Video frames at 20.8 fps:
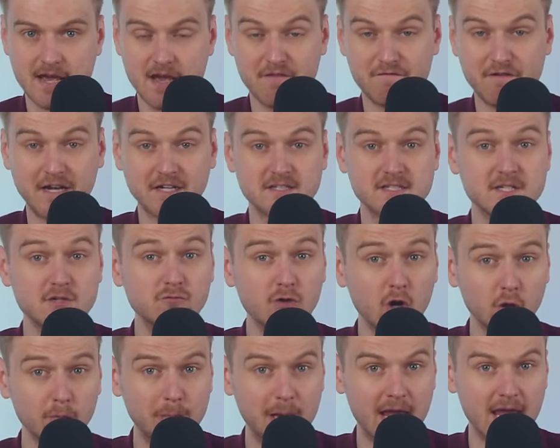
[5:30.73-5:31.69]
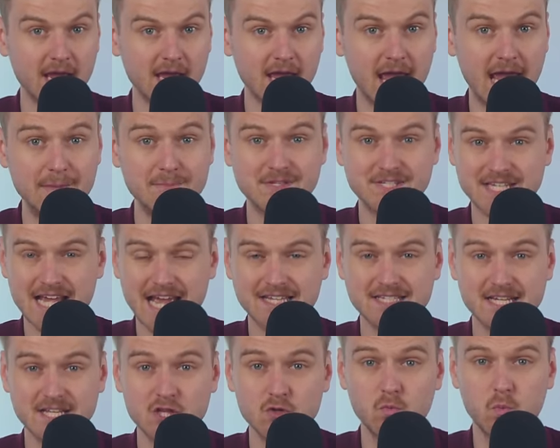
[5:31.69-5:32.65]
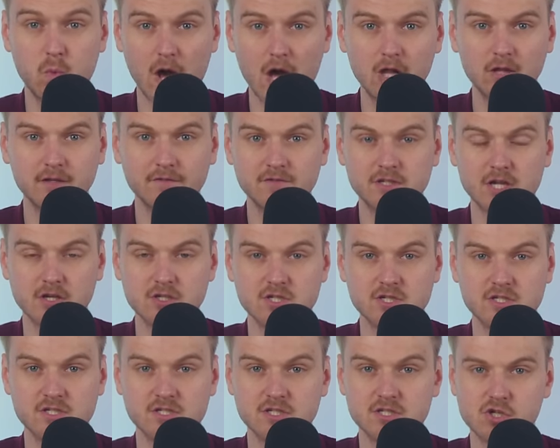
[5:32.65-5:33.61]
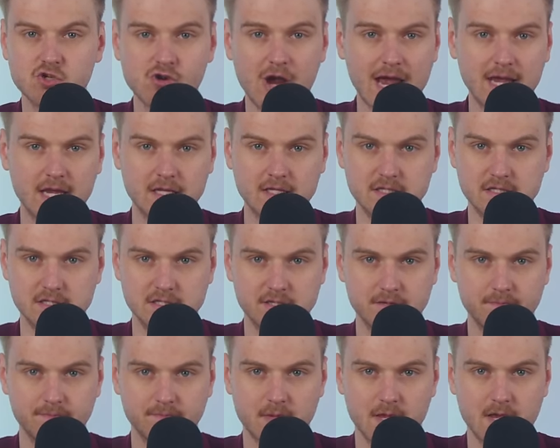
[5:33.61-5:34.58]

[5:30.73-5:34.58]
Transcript: a fantasy role-playing game set in the world of Dungeons & Dragons.